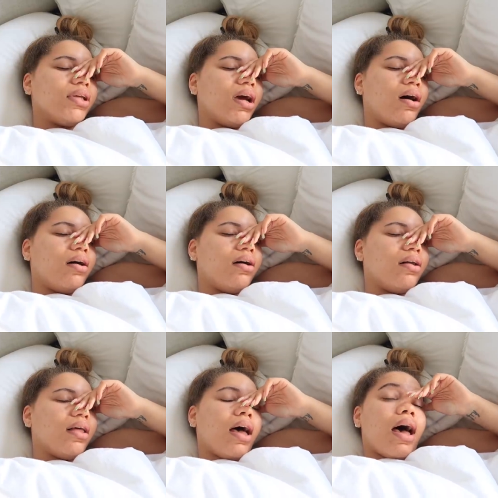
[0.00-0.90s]

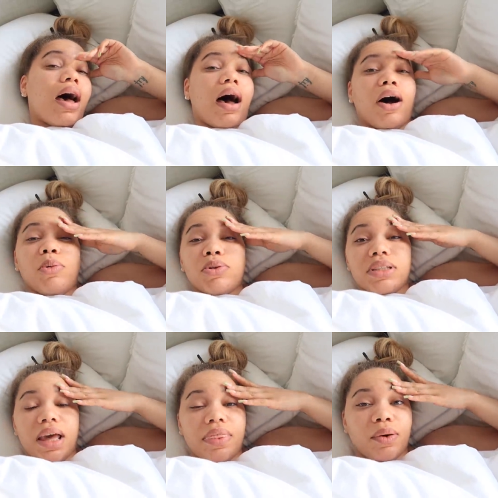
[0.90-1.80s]
Y'all, I
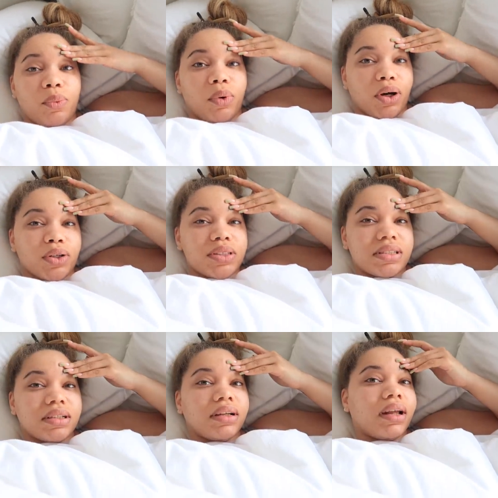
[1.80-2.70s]
almost had the worst
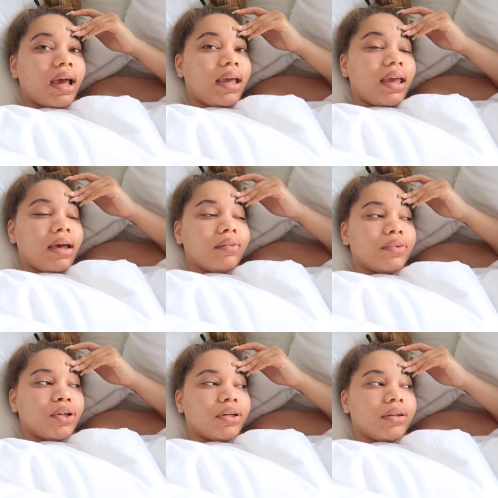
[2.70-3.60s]
night
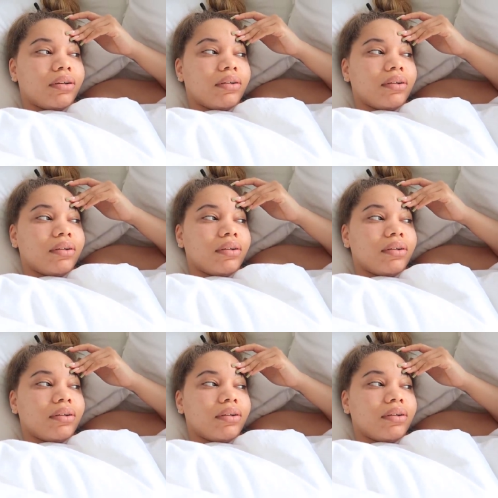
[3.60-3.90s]
ever.